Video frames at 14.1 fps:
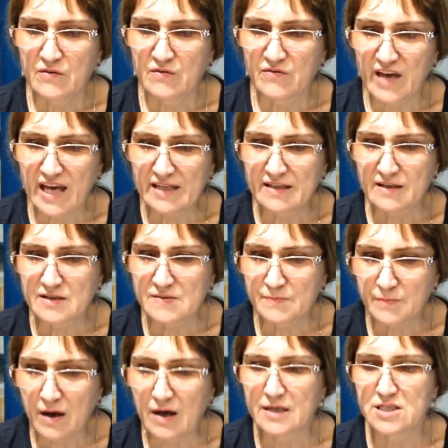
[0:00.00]
wet,
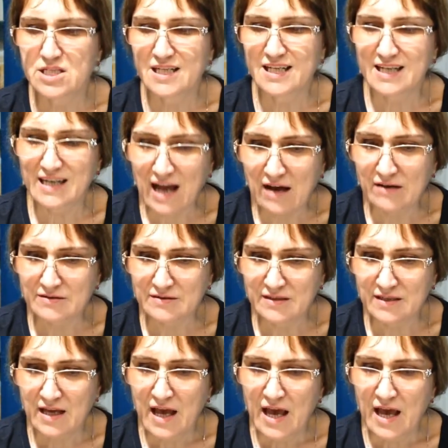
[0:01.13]
spongy ground.